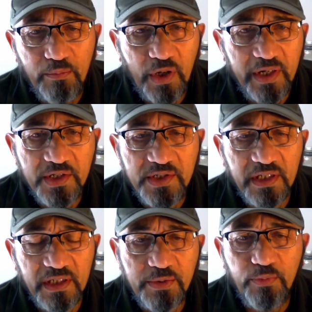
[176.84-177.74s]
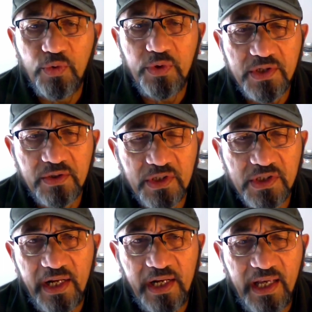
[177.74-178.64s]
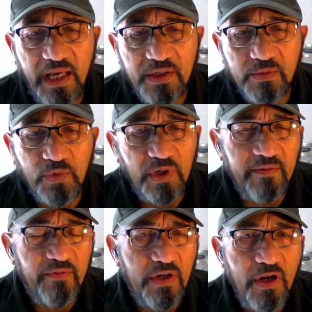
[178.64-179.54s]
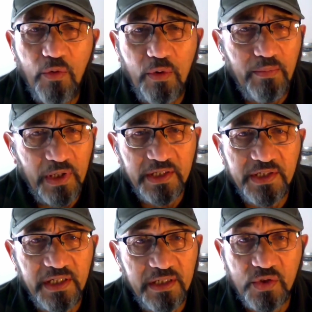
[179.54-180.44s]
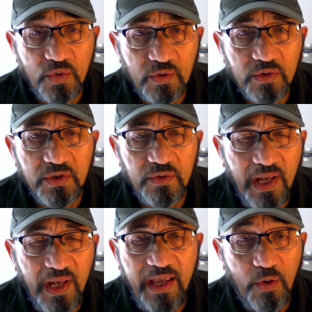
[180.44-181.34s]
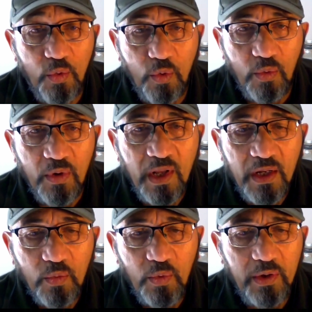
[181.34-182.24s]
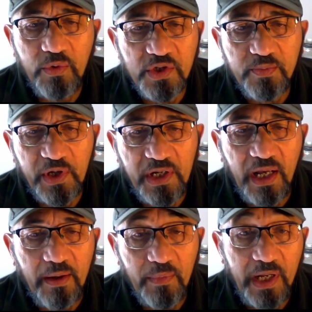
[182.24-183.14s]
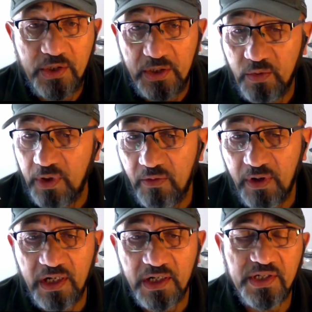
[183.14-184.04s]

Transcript: bodies that small districts like Carterton will have no ability to talk to at all. We will just become, as you quite rightly